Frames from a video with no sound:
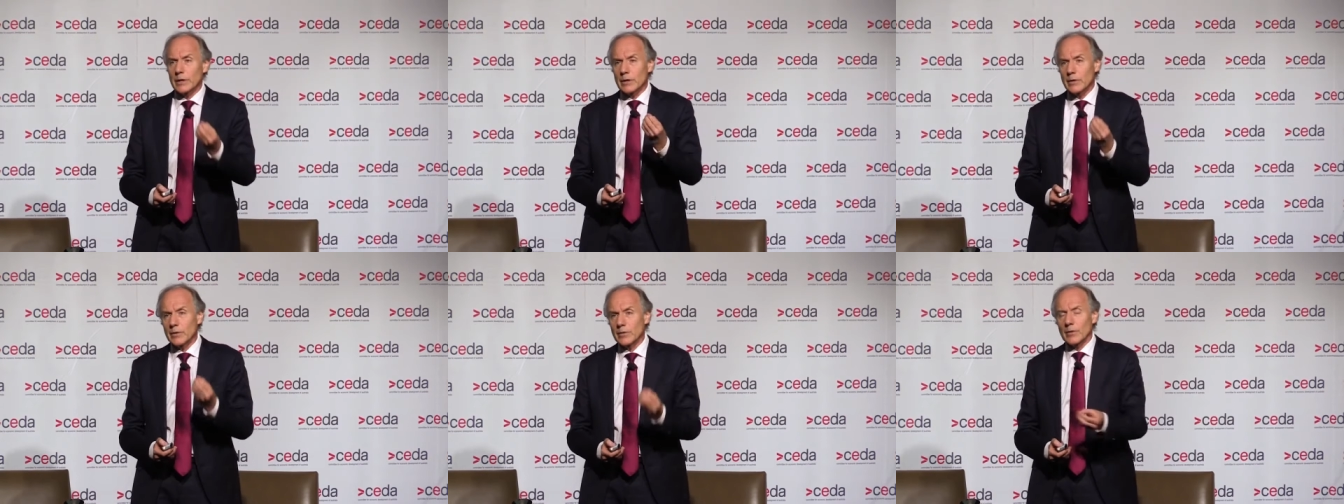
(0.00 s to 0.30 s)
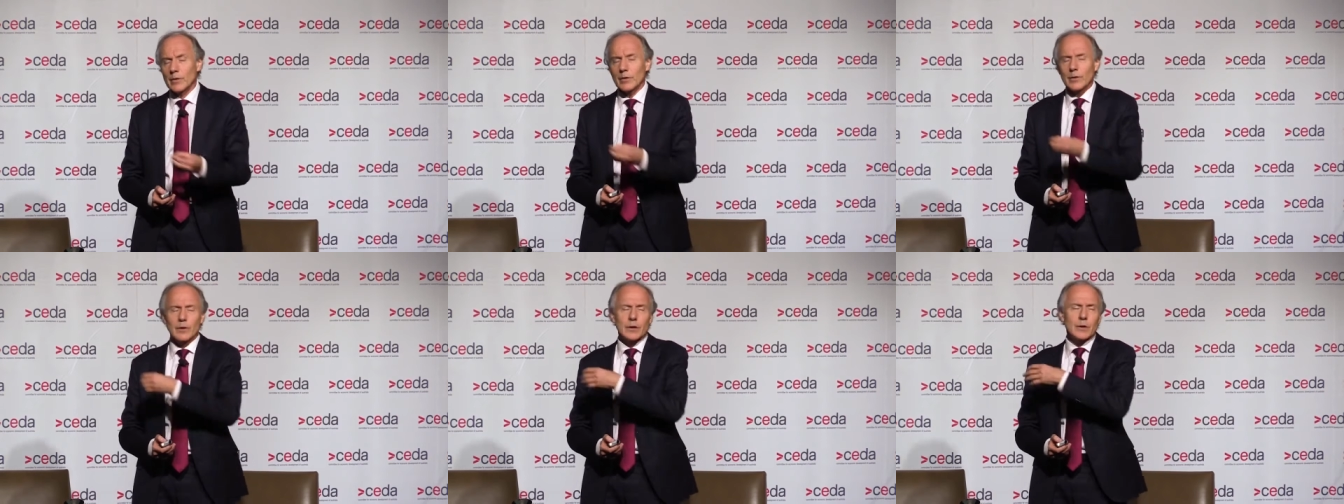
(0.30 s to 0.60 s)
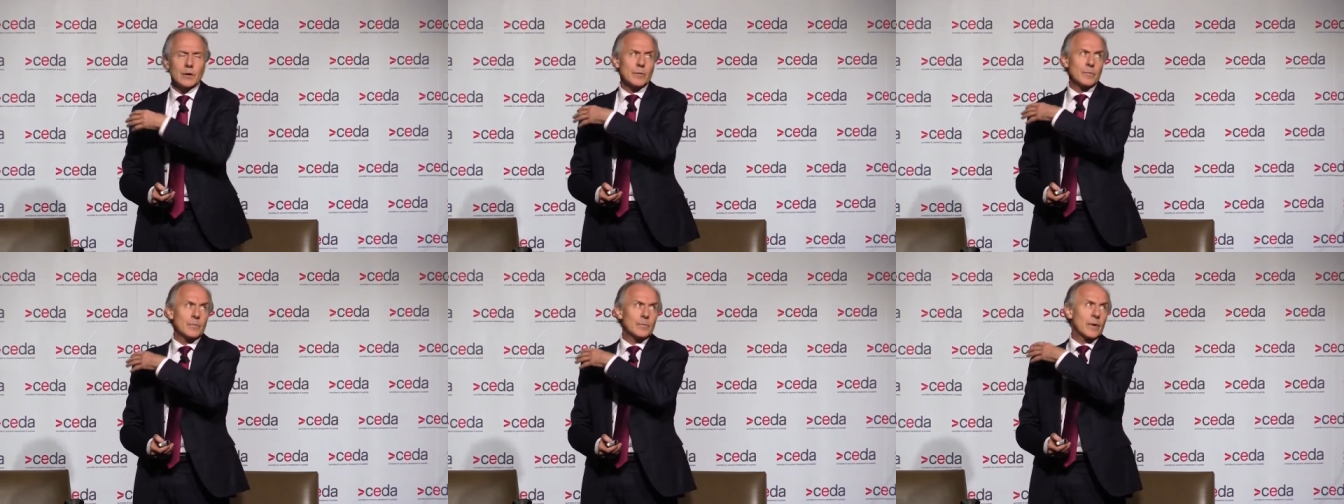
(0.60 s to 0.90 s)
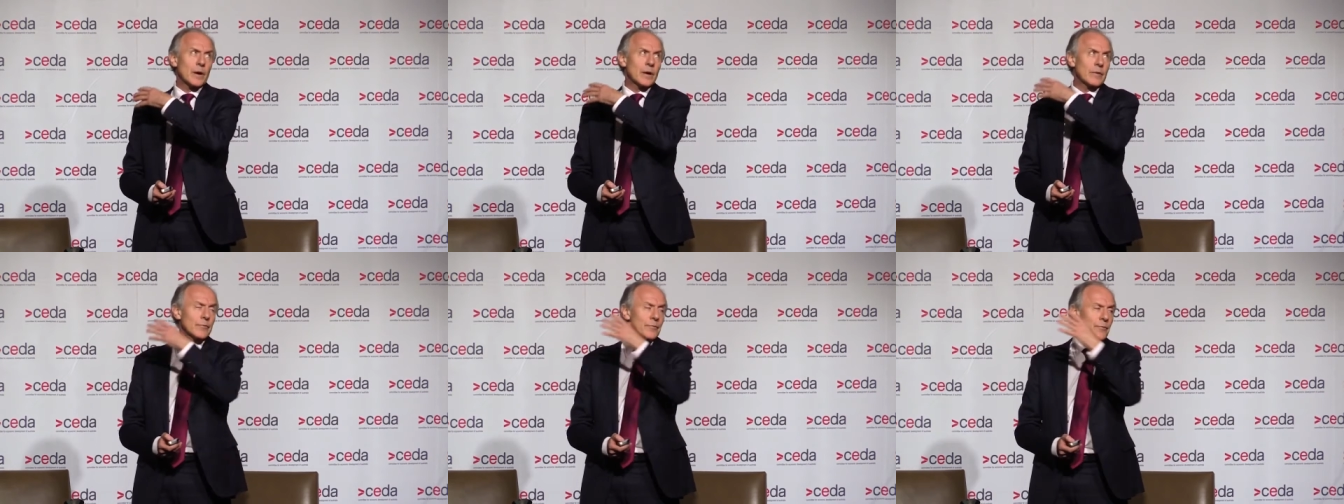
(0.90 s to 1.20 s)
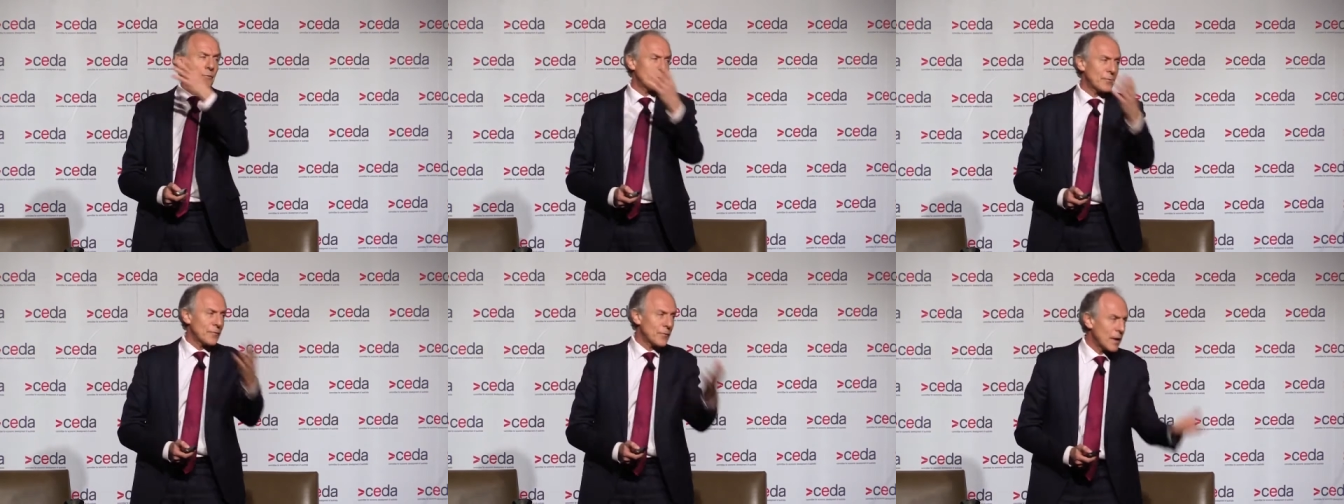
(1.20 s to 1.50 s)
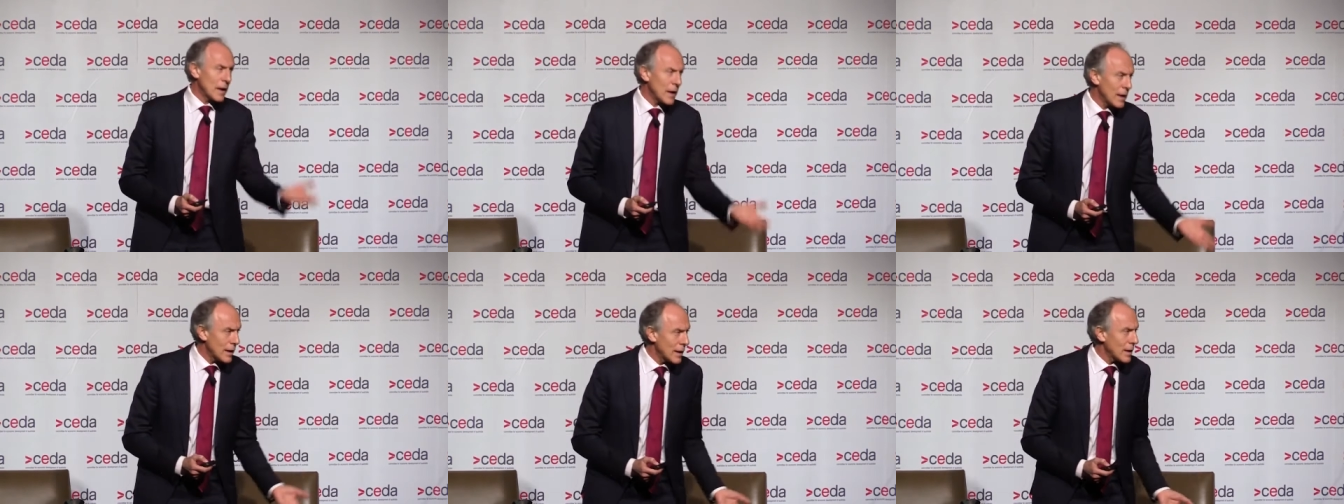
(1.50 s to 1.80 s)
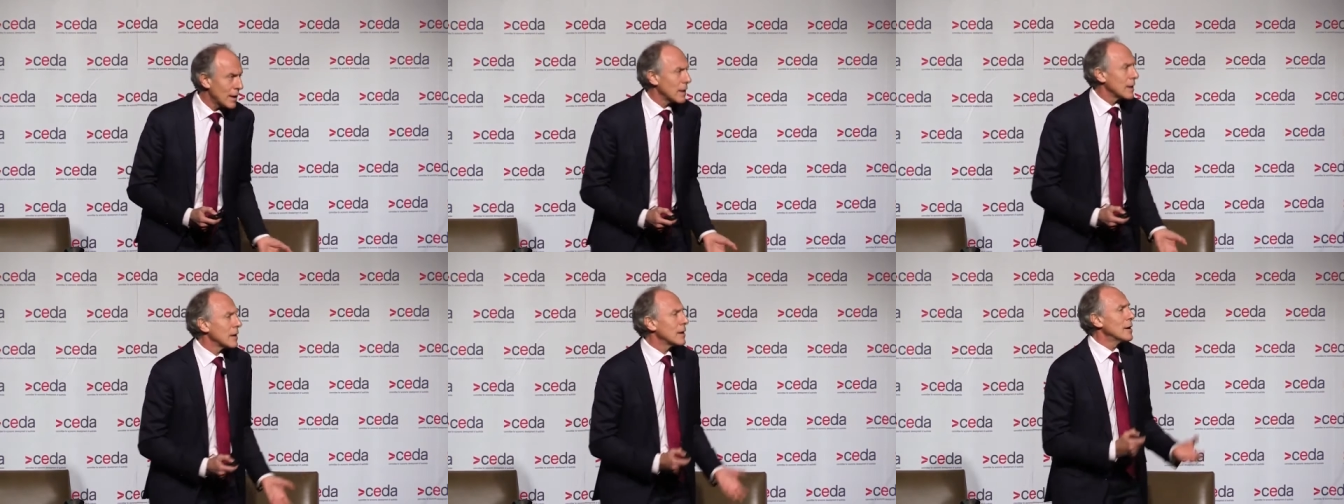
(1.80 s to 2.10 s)
is the by
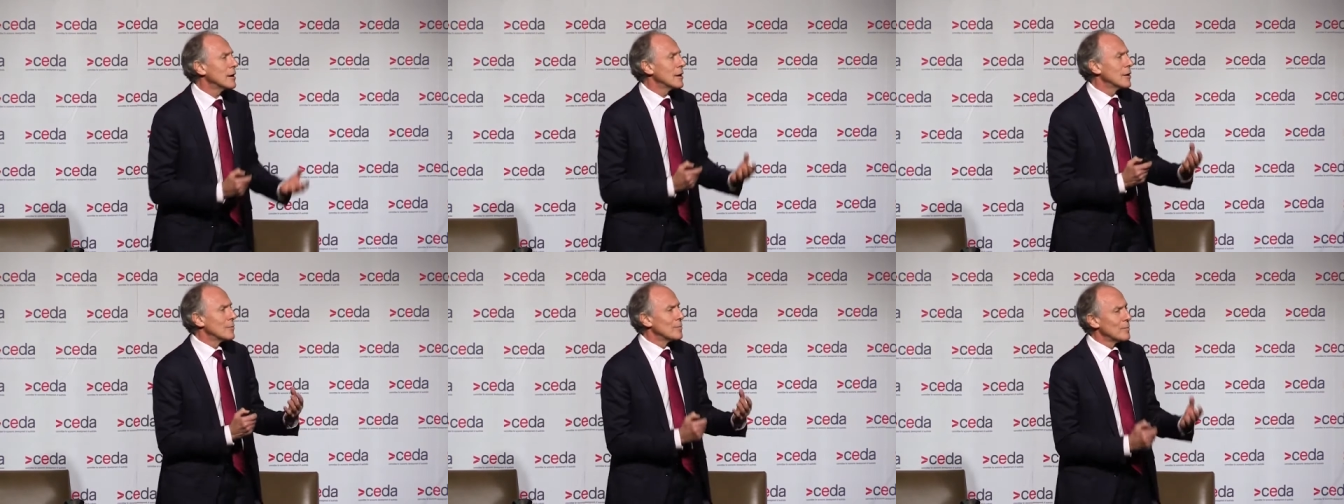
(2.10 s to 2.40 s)
far